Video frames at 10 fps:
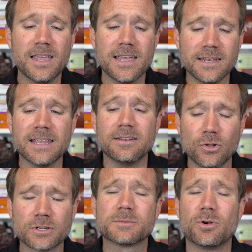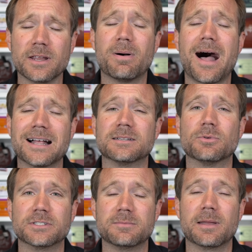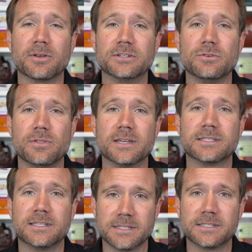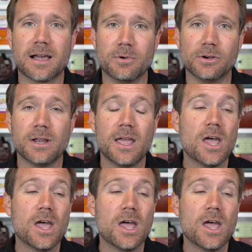it, it looks pretty impossible to be able to do this this summer.